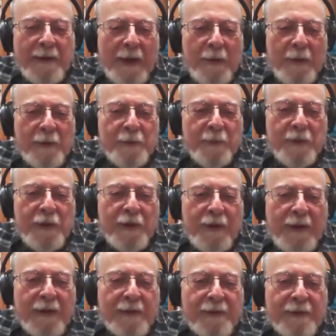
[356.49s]
now is what the
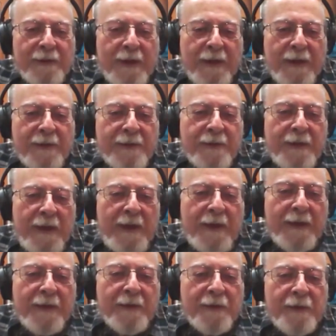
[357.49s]
United States
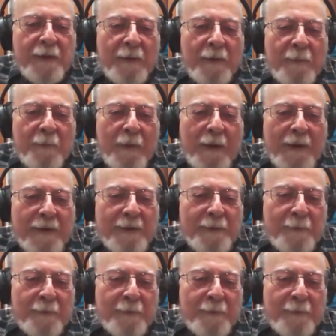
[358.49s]
need is rare